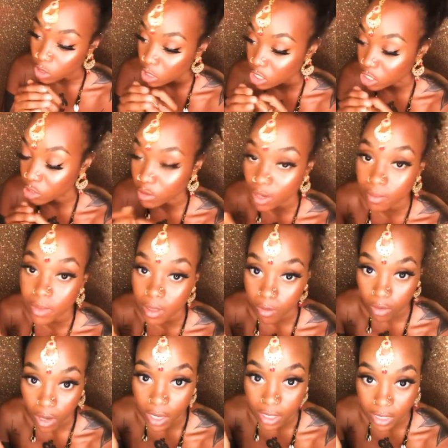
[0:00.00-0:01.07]
the scripting
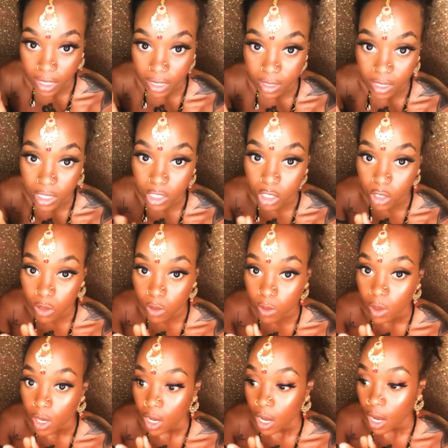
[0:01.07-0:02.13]
process, into
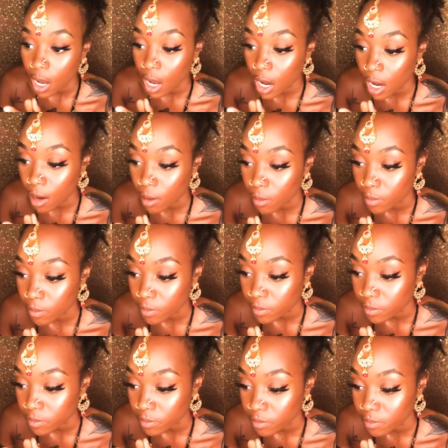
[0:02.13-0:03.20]

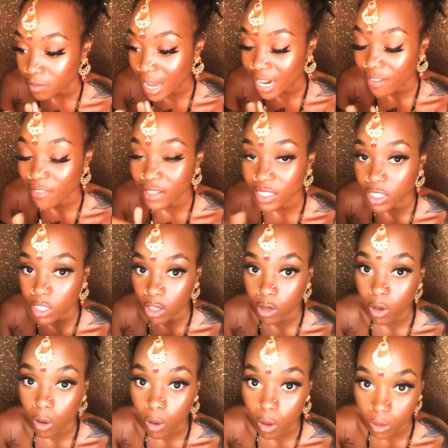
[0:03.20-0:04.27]
manifesting your
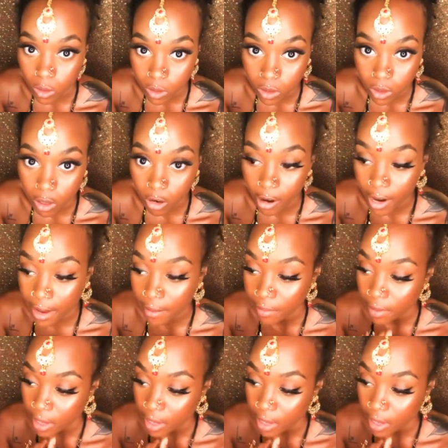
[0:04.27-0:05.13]
goals. All right,